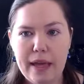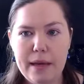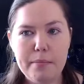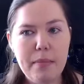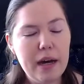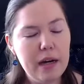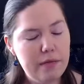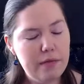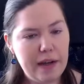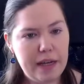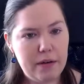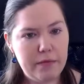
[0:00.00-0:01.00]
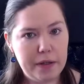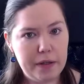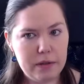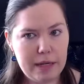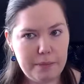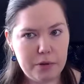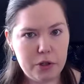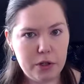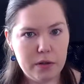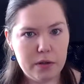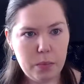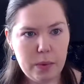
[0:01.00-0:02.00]
a modified virial
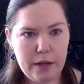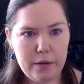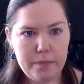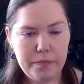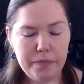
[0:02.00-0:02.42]
temperature as well.